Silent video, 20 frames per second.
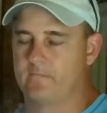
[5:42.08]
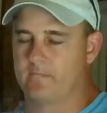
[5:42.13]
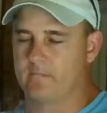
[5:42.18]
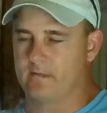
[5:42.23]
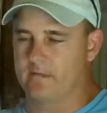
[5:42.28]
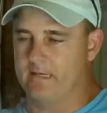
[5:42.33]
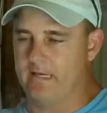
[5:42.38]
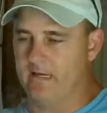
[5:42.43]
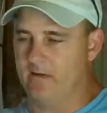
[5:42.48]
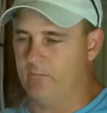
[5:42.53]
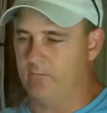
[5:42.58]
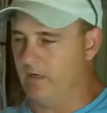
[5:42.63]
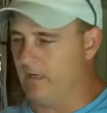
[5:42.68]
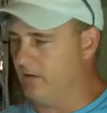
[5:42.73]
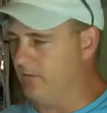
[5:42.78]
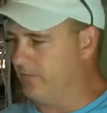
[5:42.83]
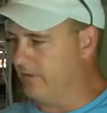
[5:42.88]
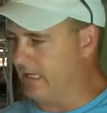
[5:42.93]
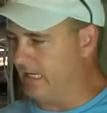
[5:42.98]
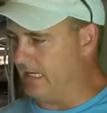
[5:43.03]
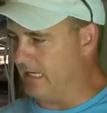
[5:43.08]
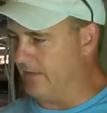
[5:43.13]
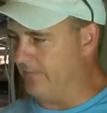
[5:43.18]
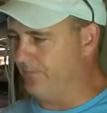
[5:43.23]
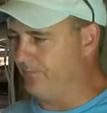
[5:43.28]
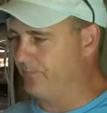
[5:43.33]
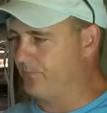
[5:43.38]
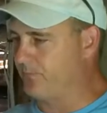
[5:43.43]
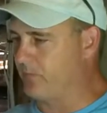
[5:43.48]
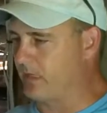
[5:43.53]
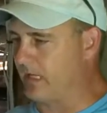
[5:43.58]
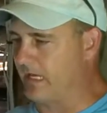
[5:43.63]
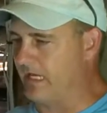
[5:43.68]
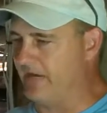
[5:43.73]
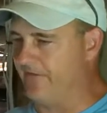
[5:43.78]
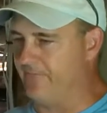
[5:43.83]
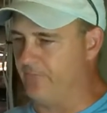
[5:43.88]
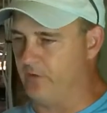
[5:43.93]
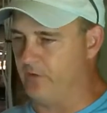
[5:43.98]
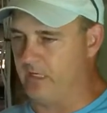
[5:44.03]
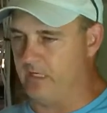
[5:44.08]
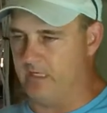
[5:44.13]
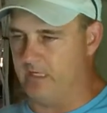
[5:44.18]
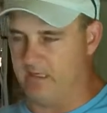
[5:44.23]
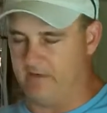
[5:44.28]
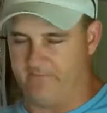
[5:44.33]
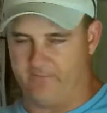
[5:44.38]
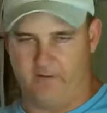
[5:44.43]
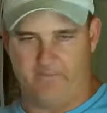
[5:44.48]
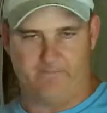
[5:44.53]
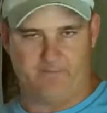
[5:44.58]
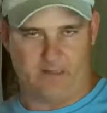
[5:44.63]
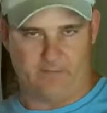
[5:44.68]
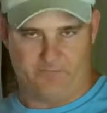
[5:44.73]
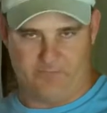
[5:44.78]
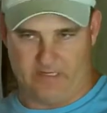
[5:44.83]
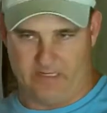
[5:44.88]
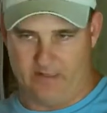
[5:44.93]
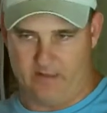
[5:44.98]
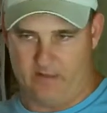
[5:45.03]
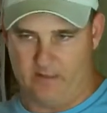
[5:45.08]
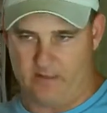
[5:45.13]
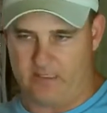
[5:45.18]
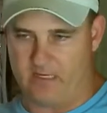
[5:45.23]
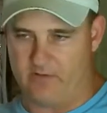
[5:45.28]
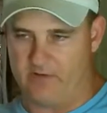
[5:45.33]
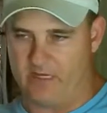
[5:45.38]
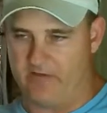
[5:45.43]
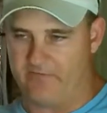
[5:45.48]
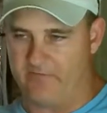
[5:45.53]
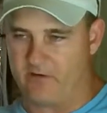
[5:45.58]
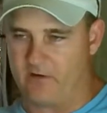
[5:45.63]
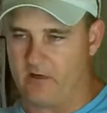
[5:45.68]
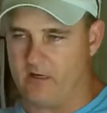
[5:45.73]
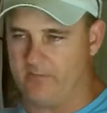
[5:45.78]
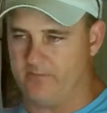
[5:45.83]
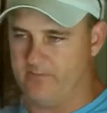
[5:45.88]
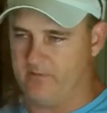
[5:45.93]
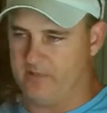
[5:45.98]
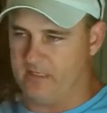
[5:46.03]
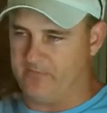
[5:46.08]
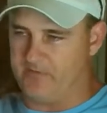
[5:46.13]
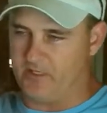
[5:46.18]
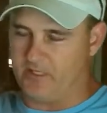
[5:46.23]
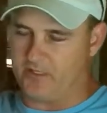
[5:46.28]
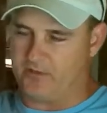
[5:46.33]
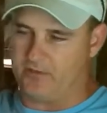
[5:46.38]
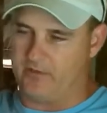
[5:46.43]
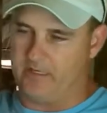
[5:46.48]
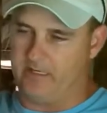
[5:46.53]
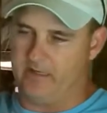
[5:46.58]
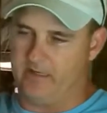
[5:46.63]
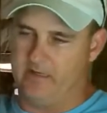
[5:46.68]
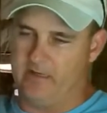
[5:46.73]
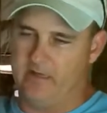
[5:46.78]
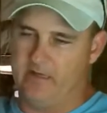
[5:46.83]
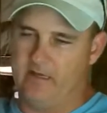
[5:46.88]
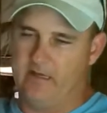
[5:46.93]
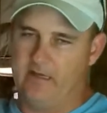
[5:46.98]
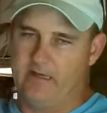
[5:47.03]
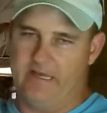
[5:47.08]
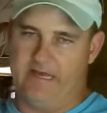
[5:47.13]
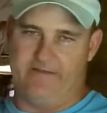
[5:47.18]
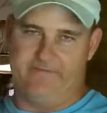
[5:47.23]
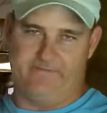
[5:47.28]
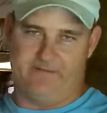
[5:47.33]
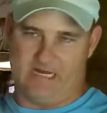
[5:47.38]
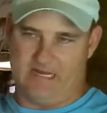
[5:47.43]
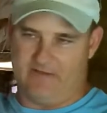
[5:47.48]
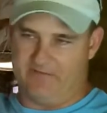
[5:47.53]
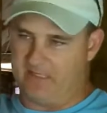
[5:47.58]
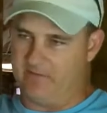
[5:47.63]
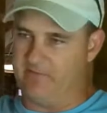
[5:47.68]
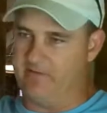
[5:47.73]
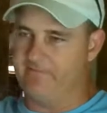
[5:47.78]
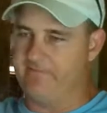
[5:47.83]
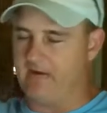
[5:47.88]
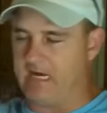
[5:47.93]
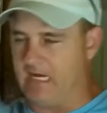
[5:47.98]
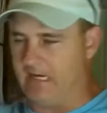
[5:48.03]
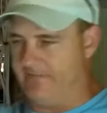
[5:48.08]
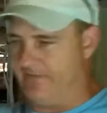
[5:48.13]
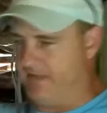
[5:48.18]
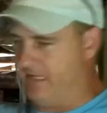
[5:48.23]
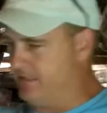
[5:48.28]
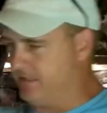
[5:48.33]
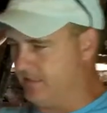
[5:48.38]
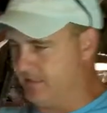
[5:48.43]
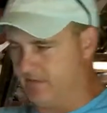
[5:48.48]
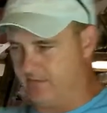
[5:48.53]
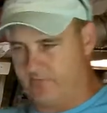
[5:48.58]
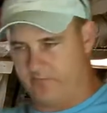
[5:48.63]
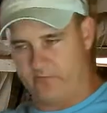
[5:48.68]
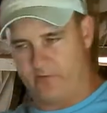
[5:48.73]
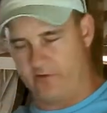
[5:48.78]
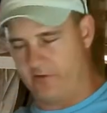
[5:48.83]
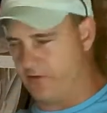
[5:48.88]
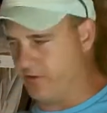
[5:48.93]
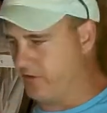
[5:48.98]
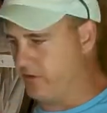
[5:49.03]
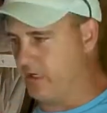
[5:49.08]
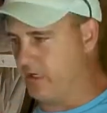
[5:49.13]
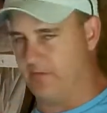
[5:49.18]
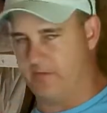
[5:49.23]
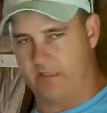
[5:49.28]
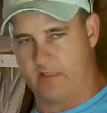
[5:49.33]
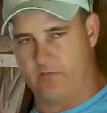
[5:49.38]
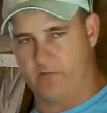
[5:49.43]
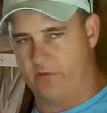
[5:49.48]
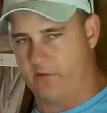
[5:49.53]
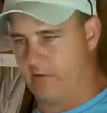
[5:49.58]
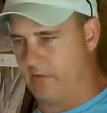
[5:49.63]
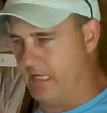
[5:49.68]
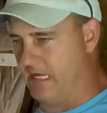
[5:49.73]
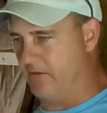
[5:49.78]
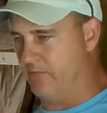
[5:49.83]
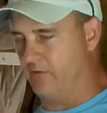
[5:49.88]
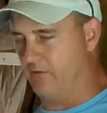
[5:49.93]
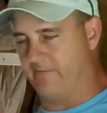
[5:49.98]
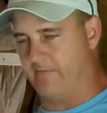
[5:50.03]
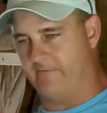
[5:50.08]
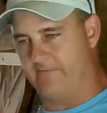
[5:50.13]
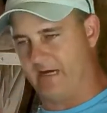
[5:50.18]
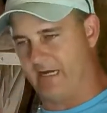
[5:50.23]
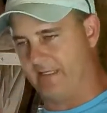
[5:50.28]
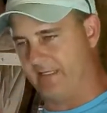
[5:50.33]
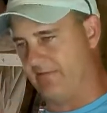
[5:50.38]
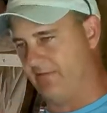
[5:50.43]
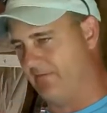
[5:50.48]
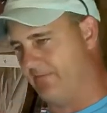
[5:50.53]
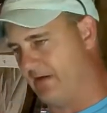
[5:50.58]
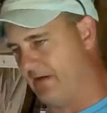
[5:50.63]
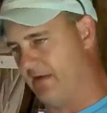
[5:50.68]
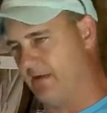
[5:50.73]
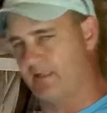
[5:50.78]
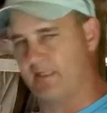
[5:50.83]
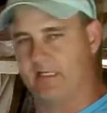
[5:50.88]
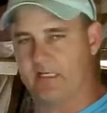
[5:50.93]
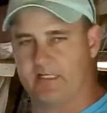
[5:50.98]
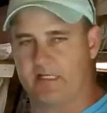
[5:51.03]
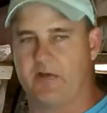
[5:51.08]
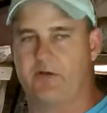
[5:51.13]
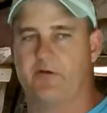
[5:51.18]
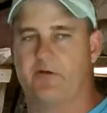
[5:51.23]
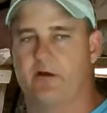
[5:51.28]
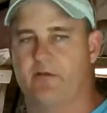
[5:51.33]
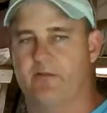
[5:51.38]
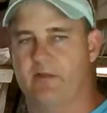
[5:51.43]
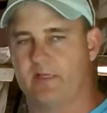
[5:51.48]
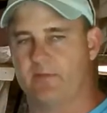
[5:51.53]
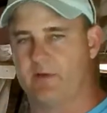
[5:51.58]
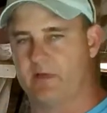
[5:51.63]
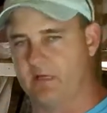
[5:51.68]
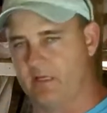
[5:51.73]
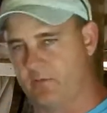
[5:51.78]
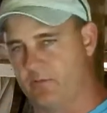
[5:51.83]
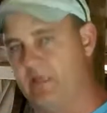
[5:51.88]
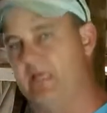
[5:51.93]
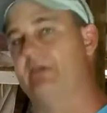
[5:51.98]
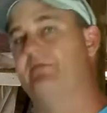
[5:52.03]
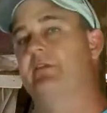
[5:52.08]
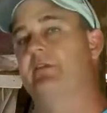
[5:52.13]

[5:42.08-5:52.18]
Yeah, well, if we flipped it, okay, we have a comp up the street at 575. That's a really good comp. So we're anywhere from 575 to 600 on this because we have a